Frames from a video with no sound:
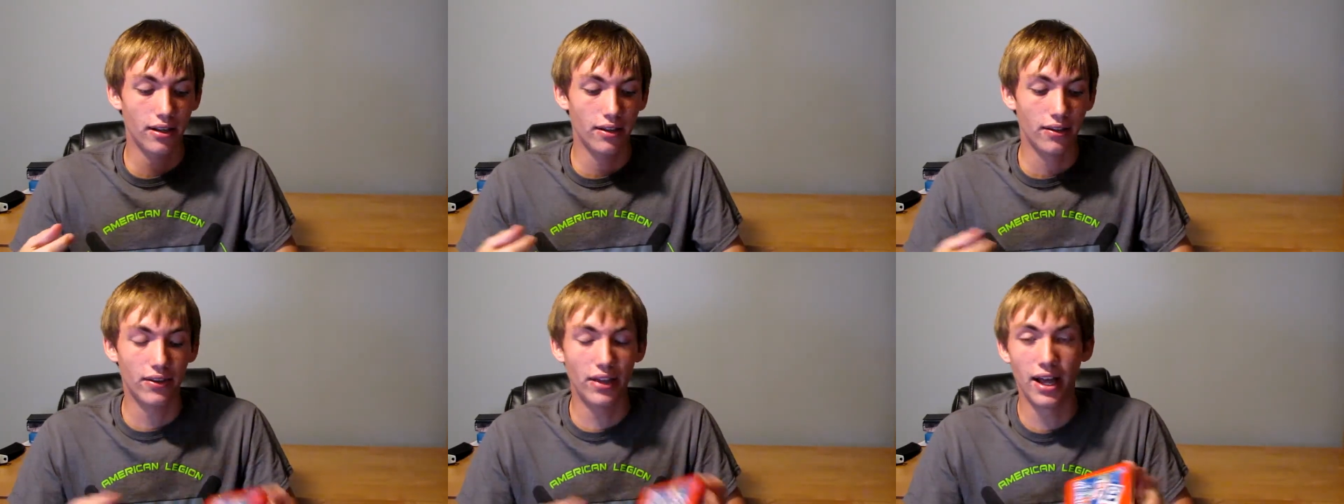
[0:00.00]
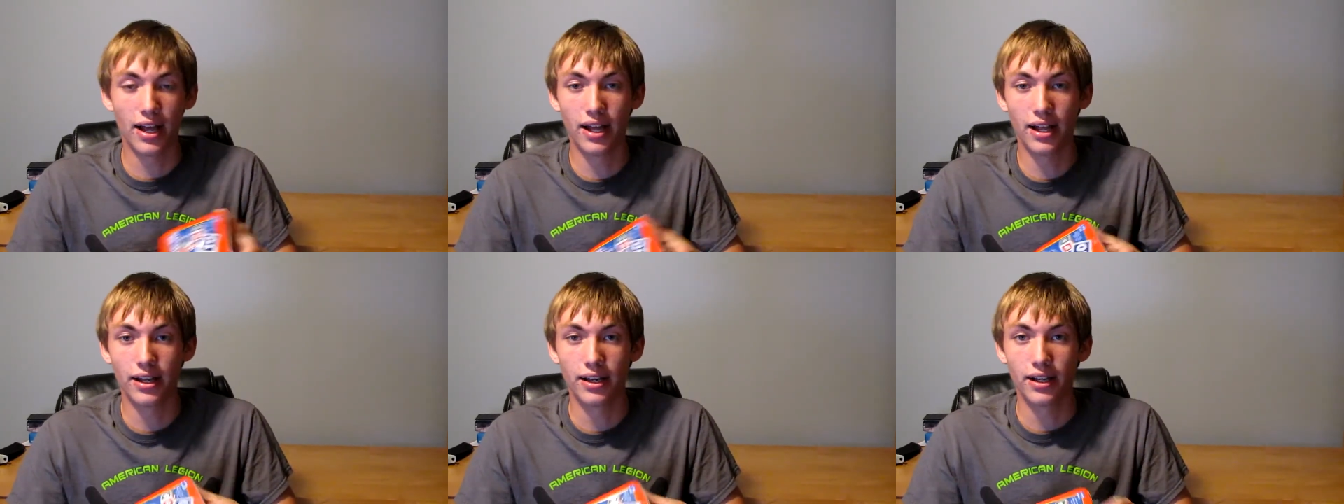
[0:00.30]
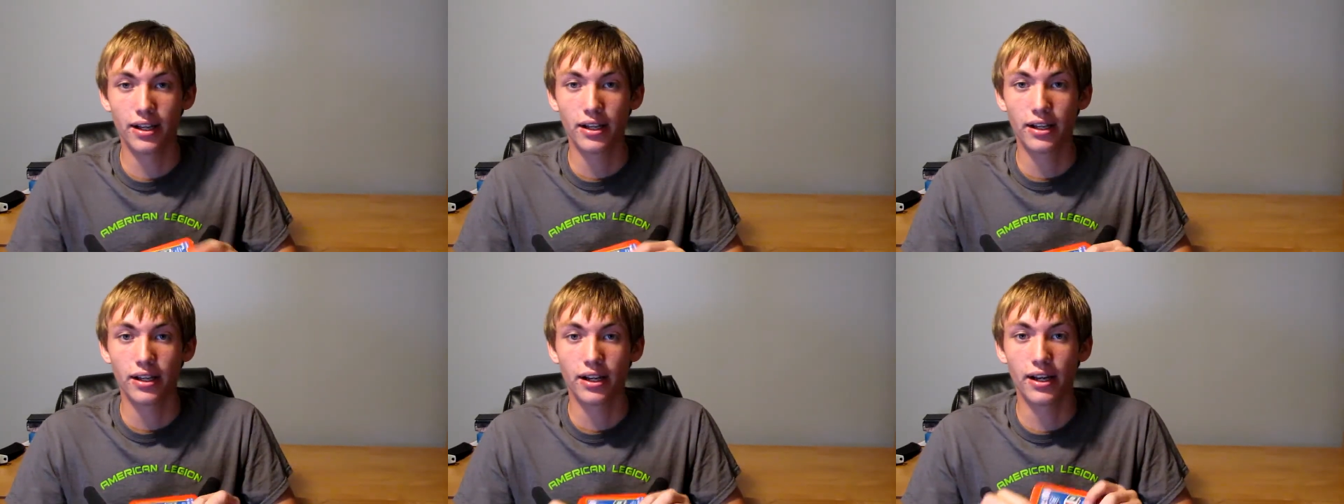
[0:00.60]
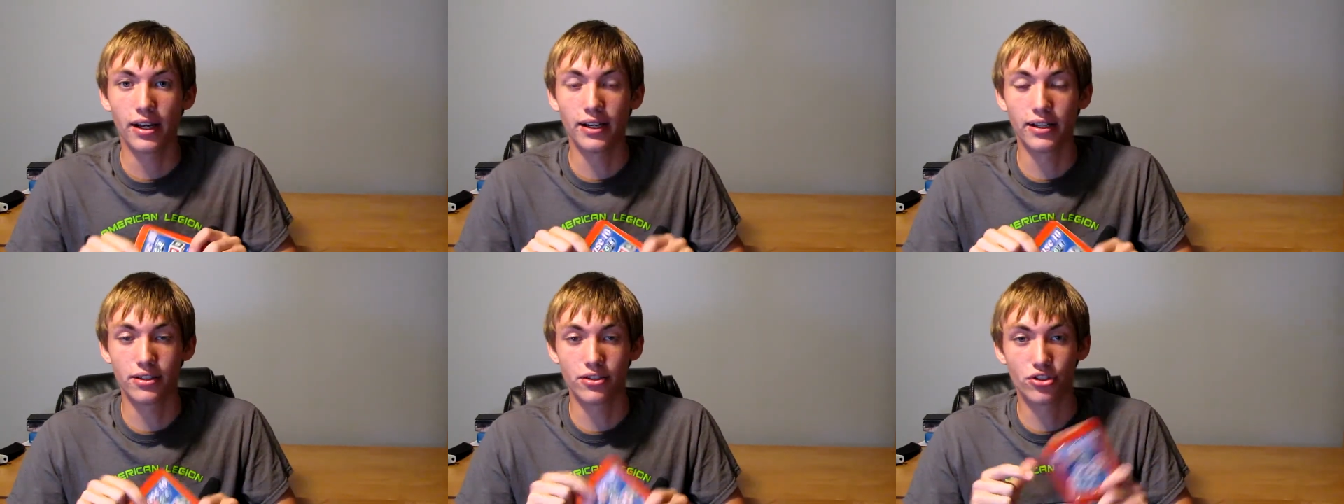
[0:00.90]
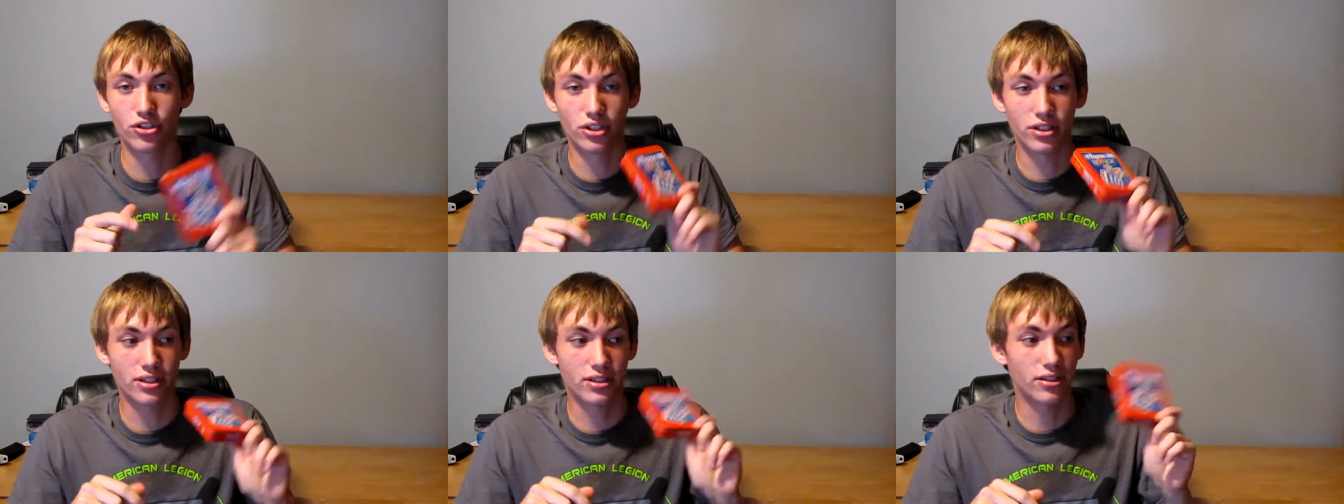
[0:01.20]
then it is
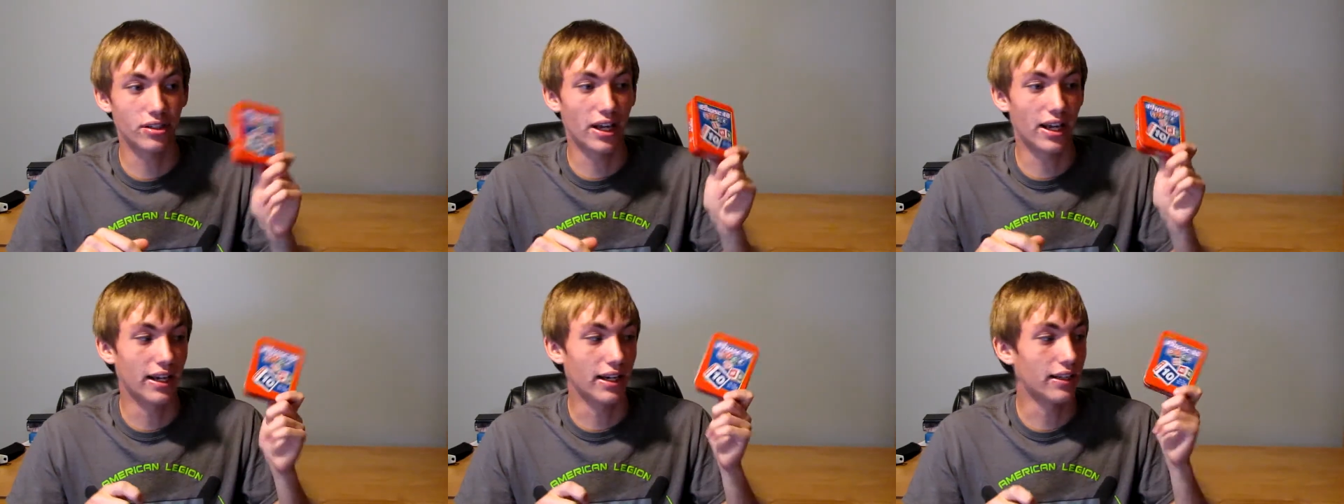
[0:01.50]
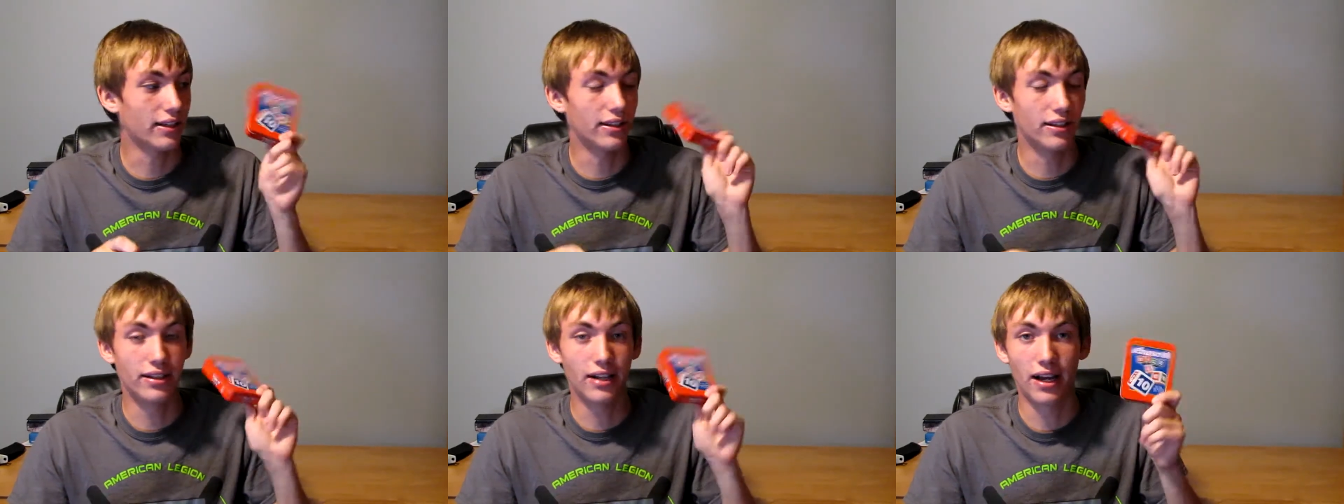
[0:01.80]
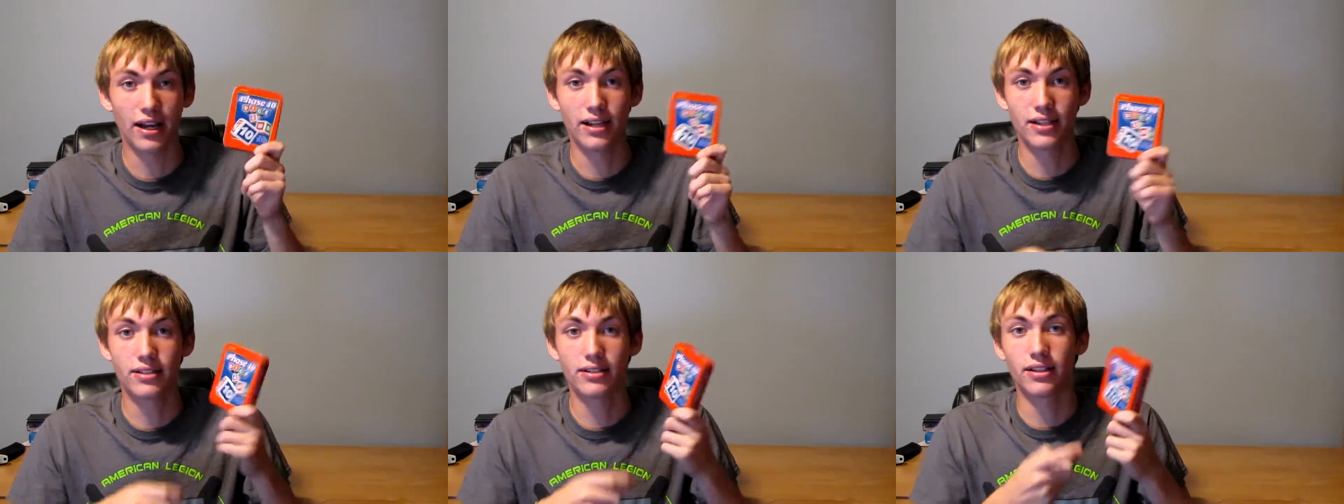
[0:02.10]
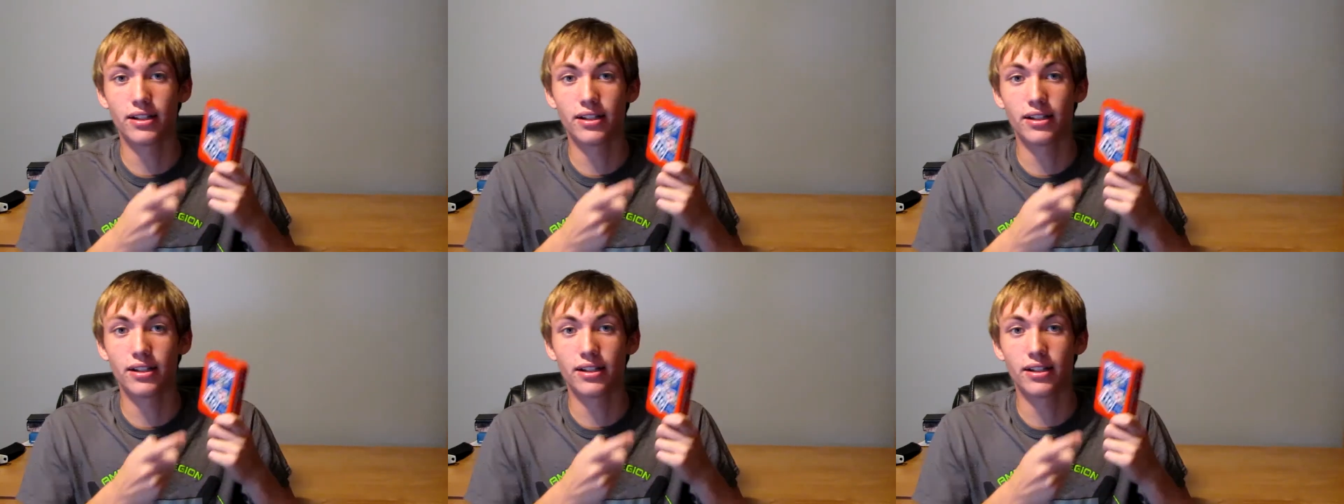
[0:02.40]
just like the dice